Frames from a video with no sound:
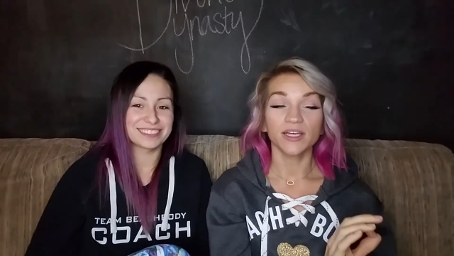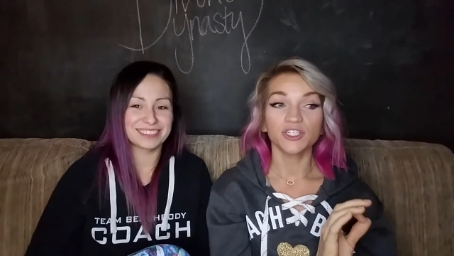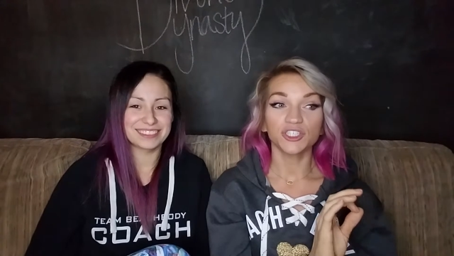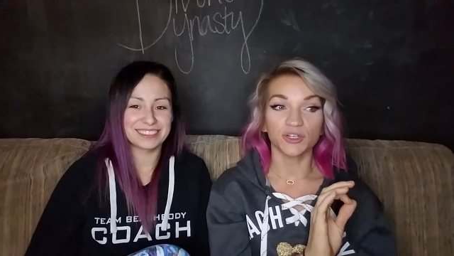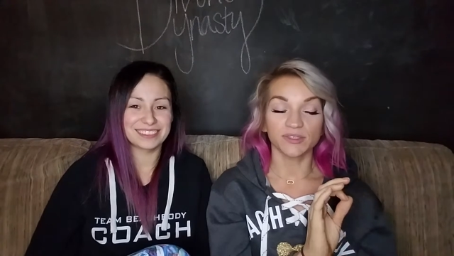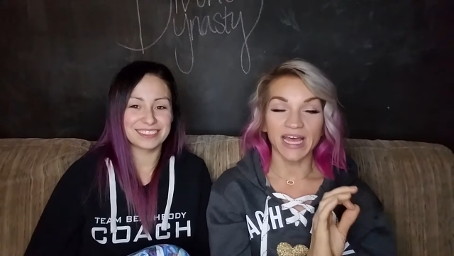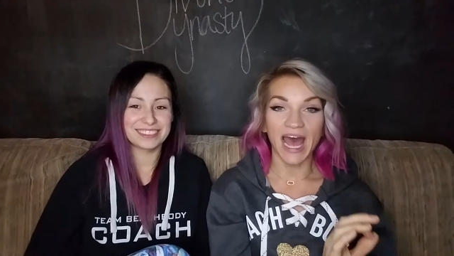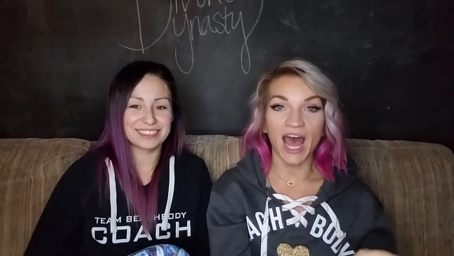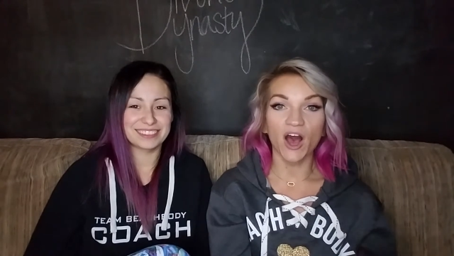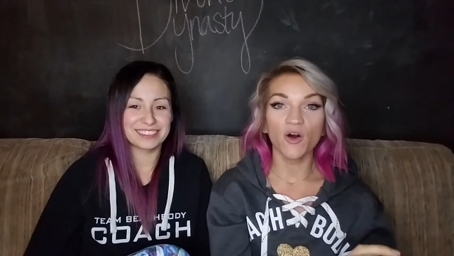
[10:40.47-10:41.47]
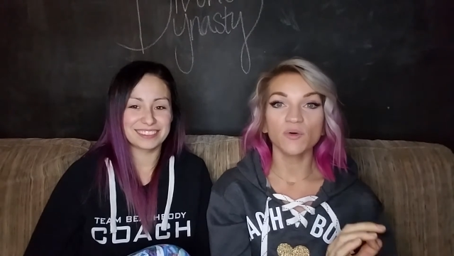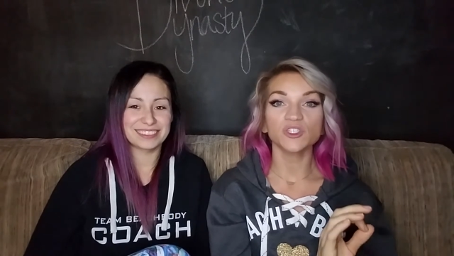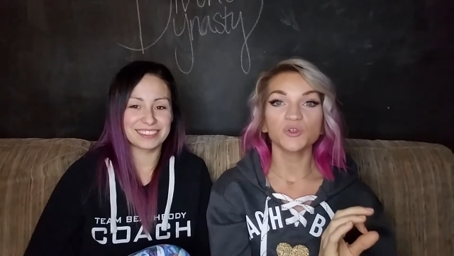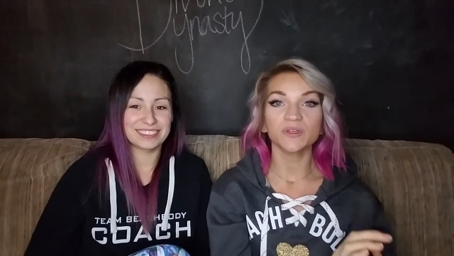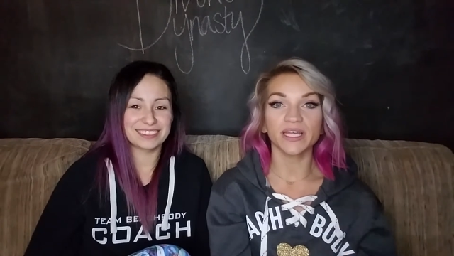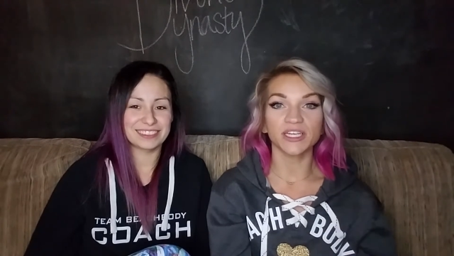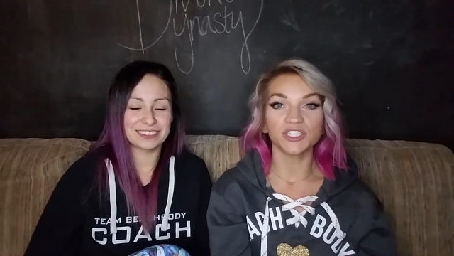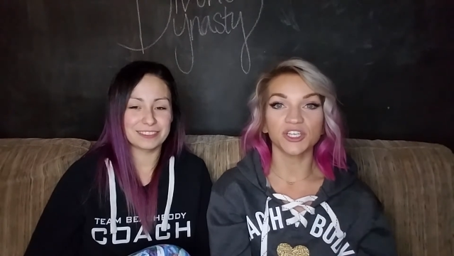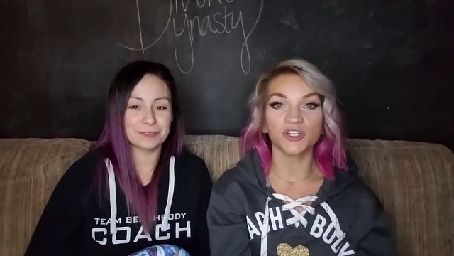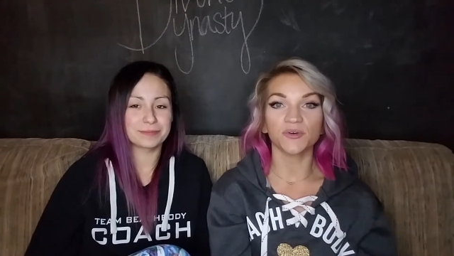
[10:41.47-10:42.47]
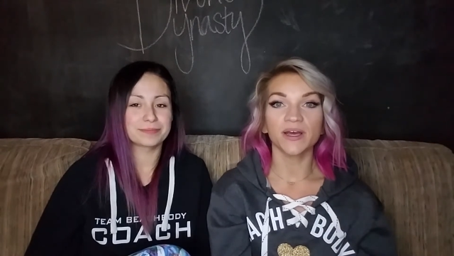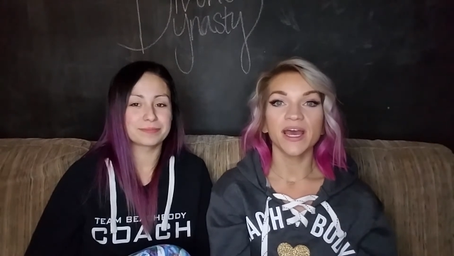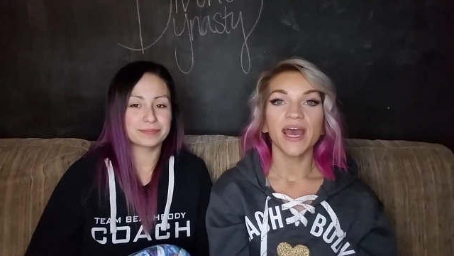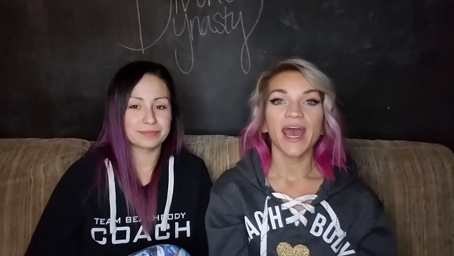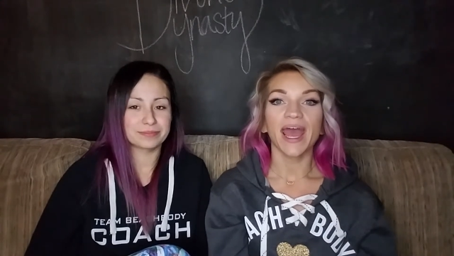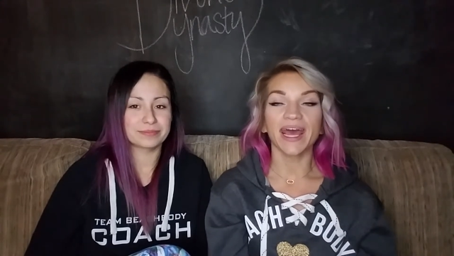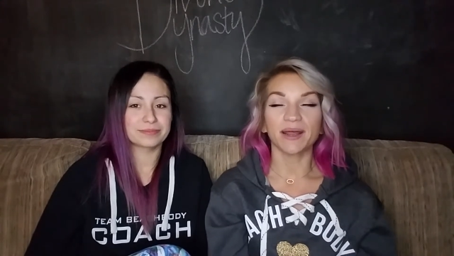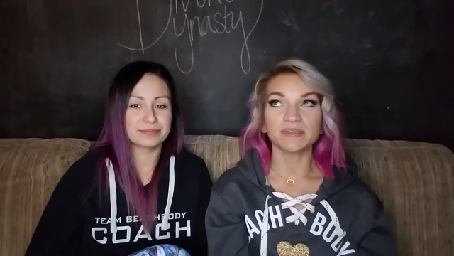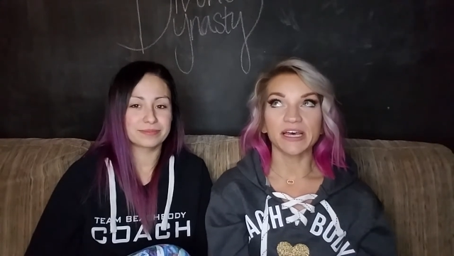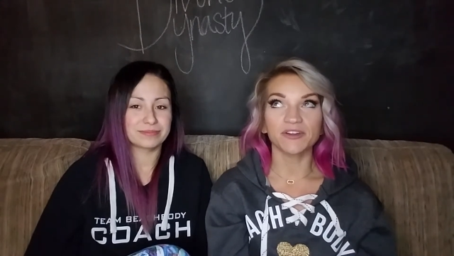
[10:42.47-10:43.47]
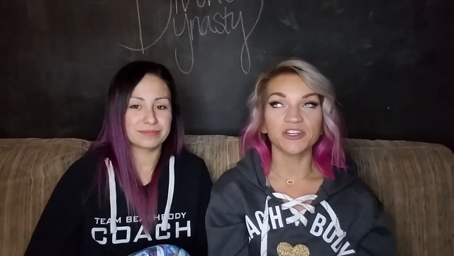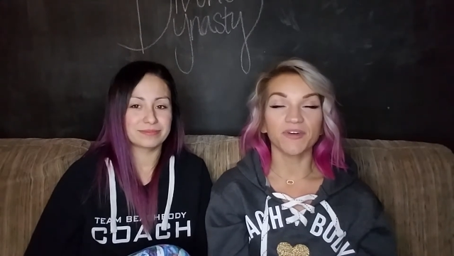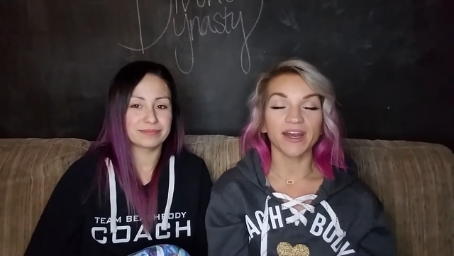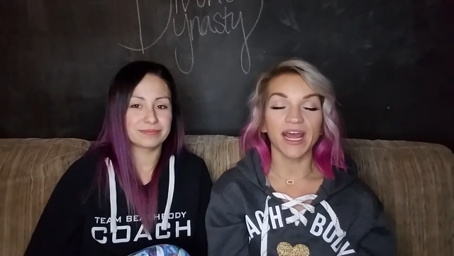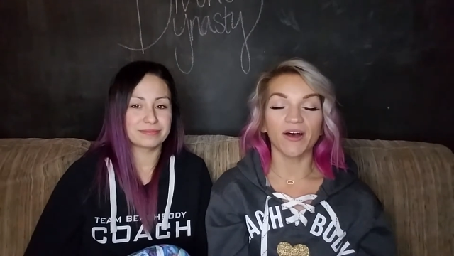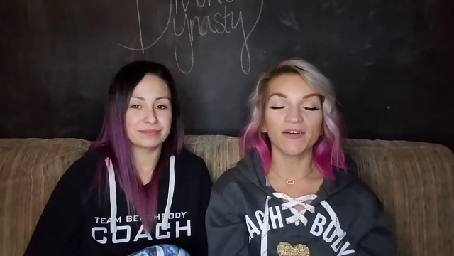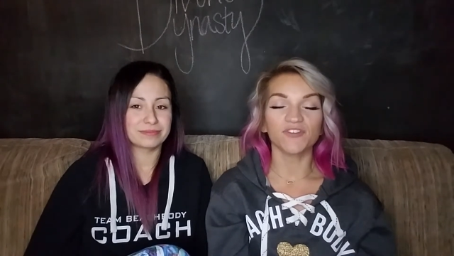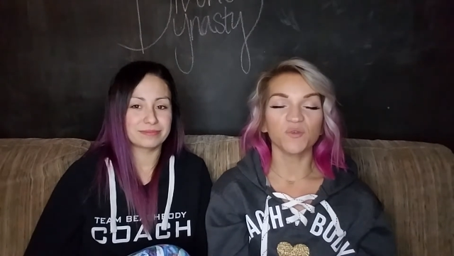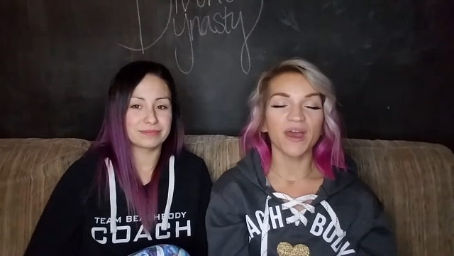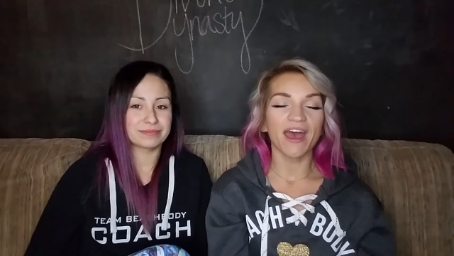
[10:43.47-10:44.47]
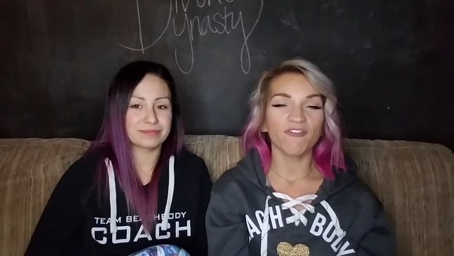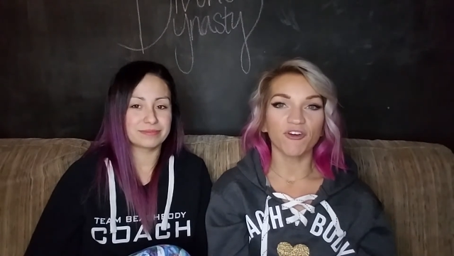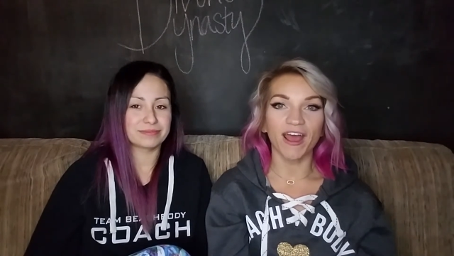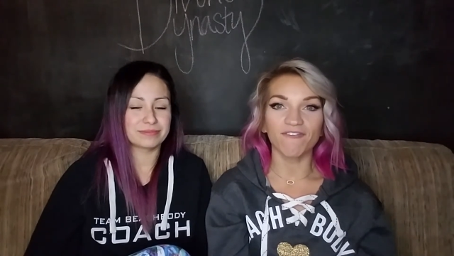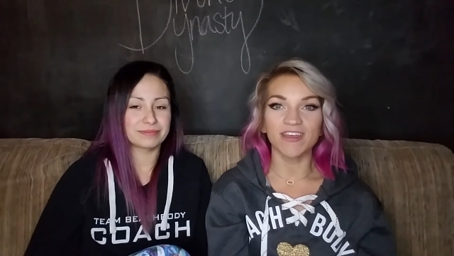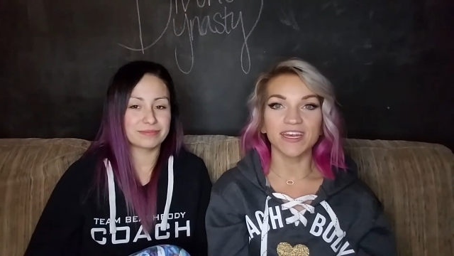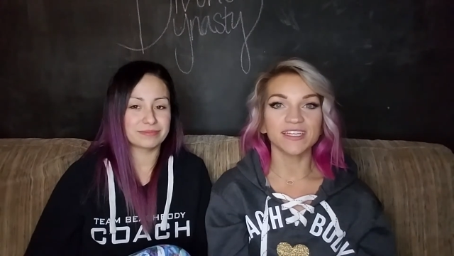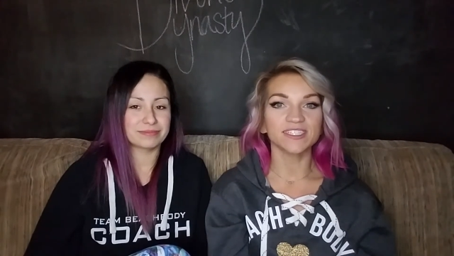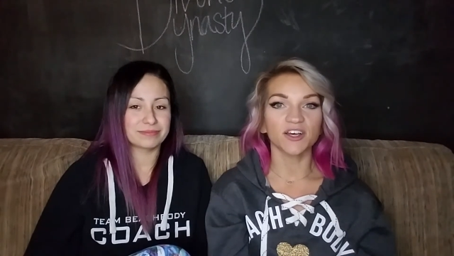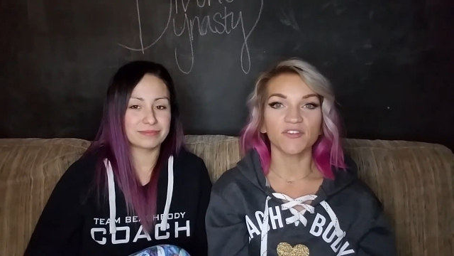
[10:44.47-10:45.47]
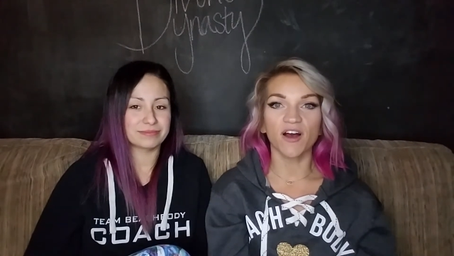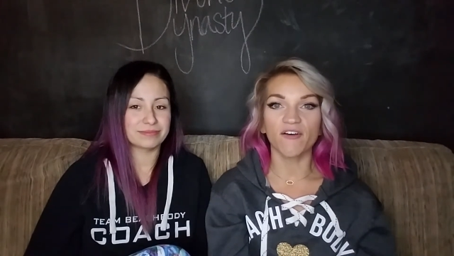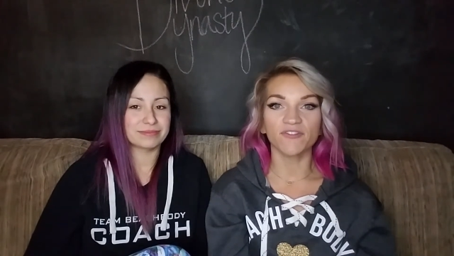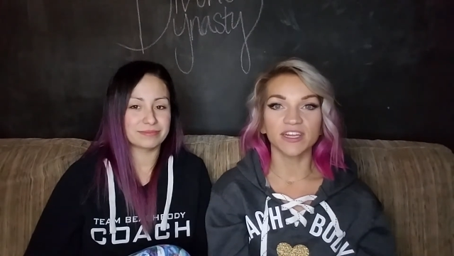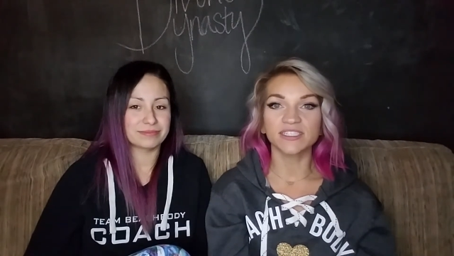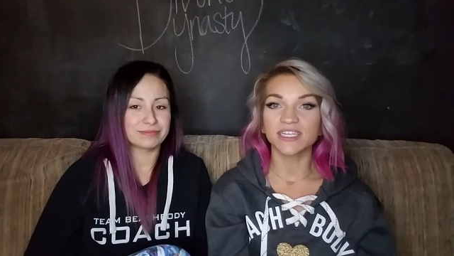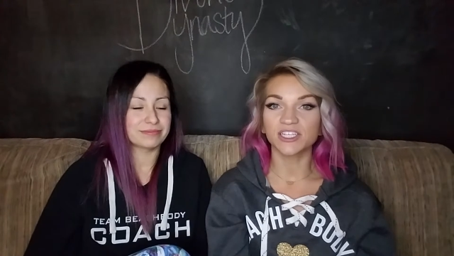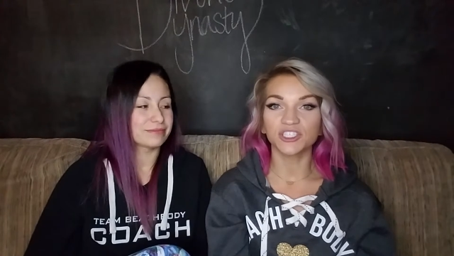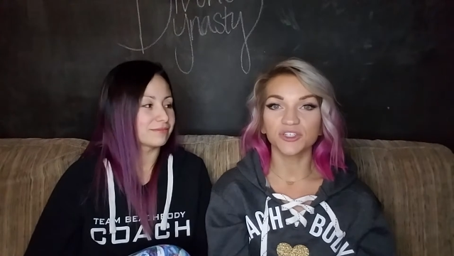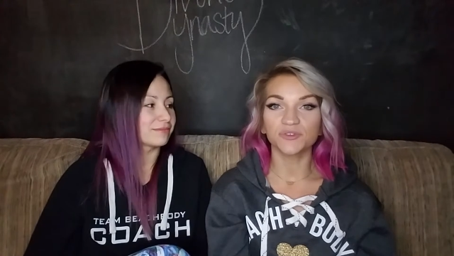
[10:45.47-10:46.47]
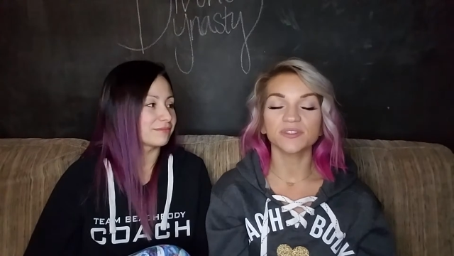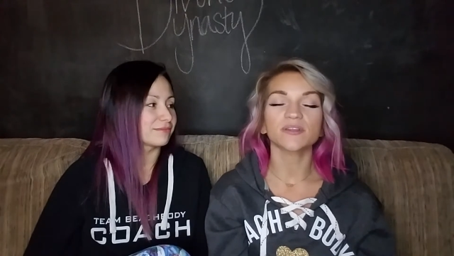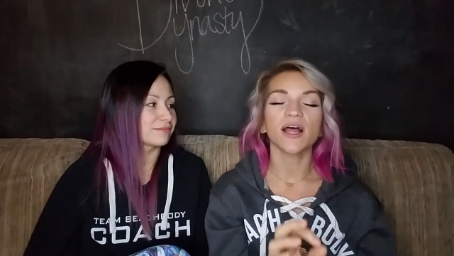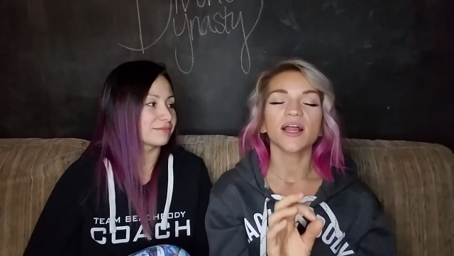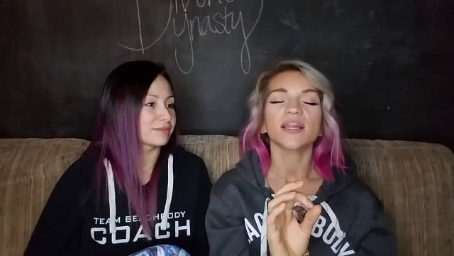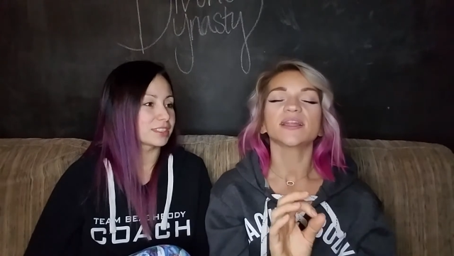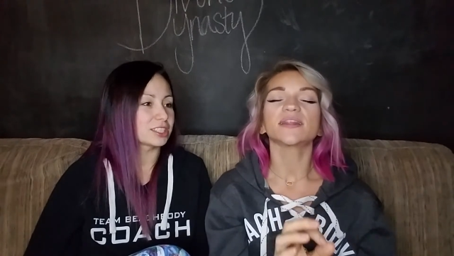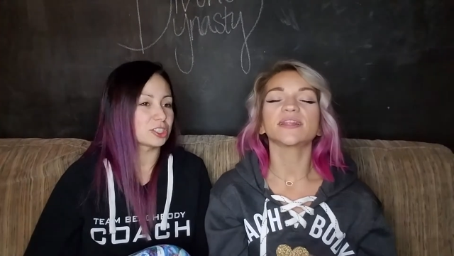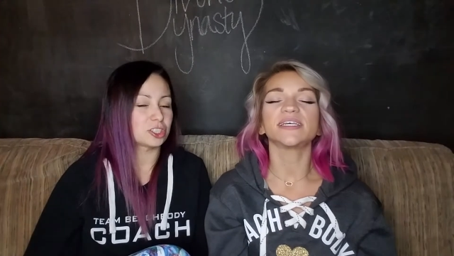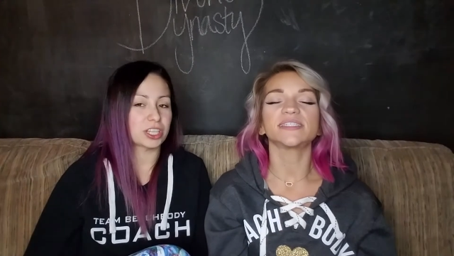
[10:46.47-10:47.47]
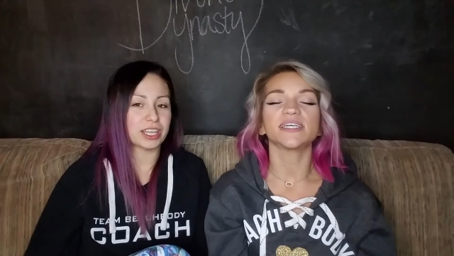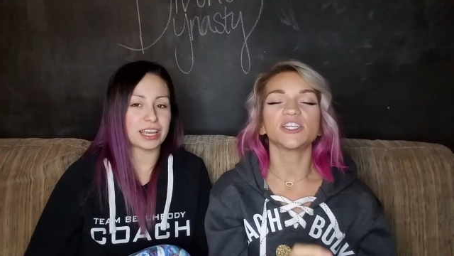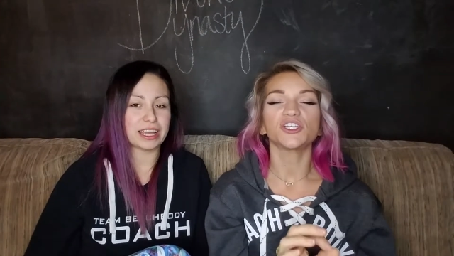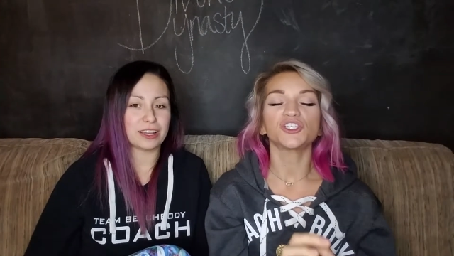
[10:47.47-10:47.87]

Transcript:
Speaker 1: She knows how to relate to you. And I'm telling you right now, if you ever have any self confidence issues, listen